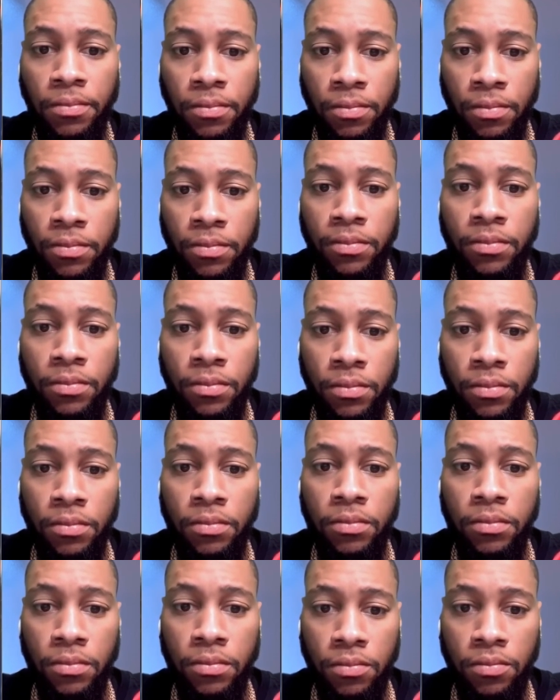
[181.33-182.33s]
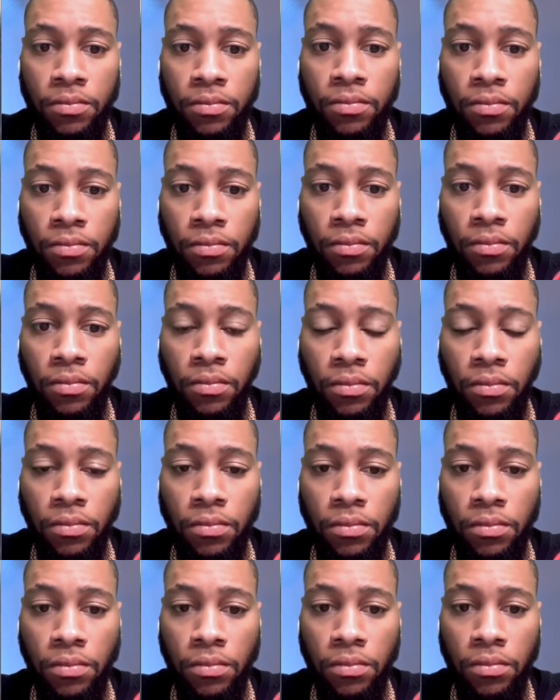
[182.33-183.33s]

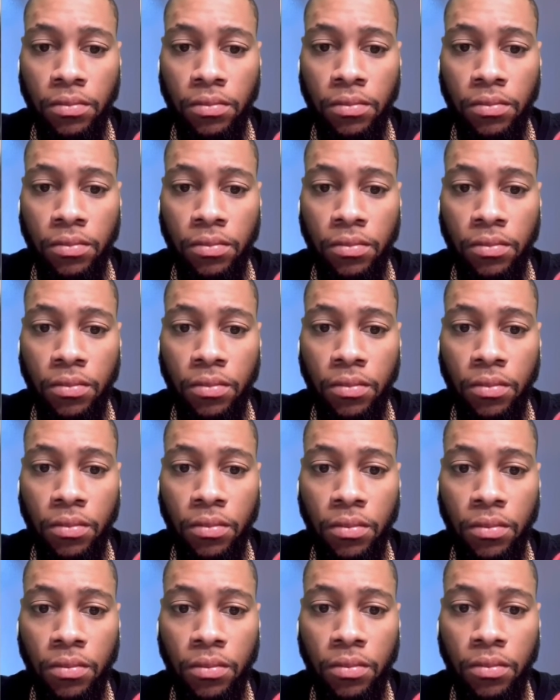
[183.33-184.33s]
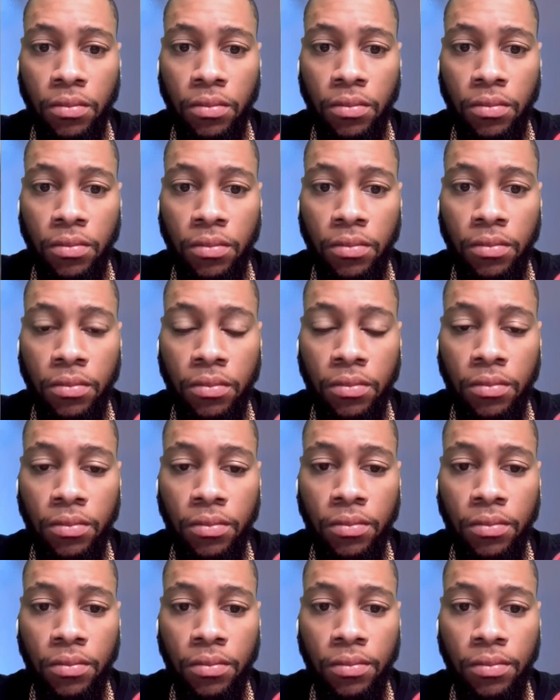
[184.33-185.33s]

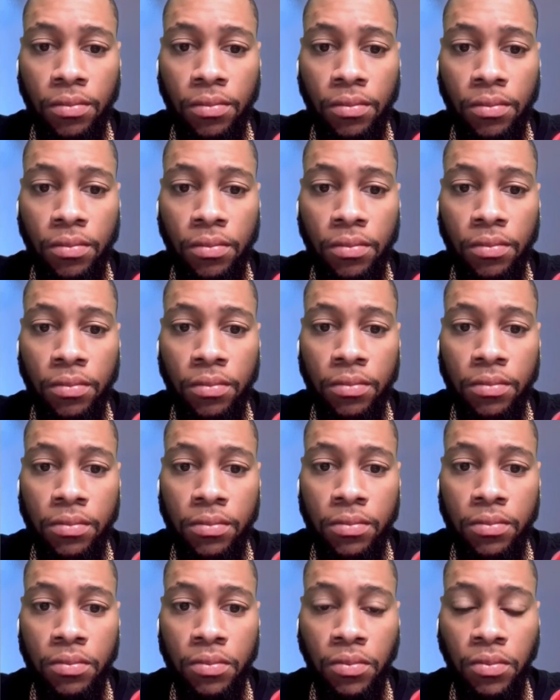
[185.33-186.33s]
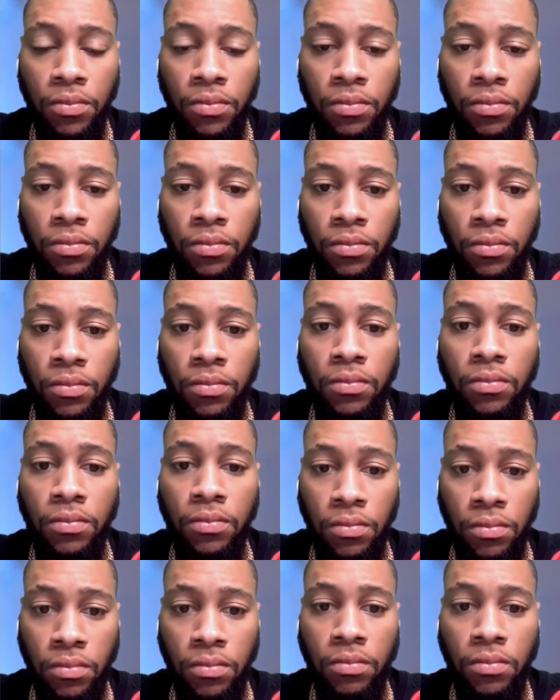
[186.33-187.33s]

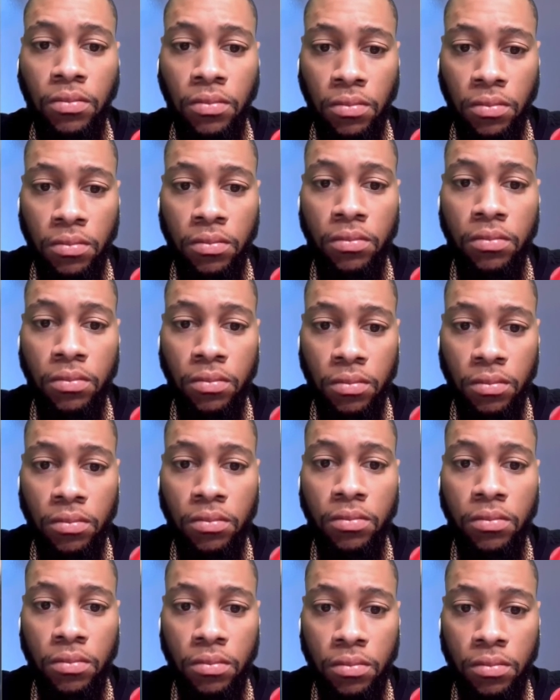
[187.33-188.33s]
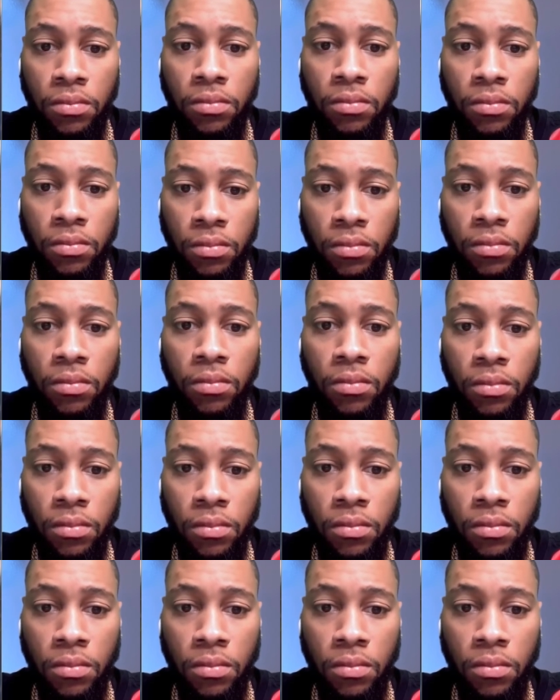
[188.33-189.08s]
[no speech]